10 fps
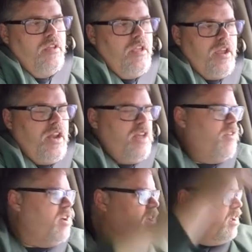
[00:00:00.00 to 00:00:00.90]
Yeah, can I have
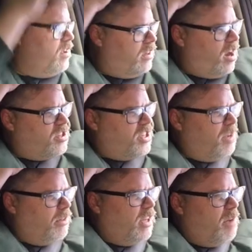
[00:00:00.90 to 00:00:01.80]
a large
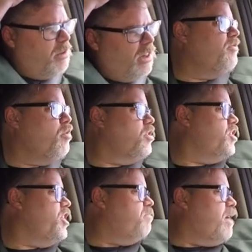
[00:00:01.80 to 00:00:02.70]
double-double, four
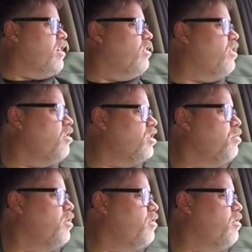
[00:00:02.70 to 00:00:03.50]
cheese bagel toasted with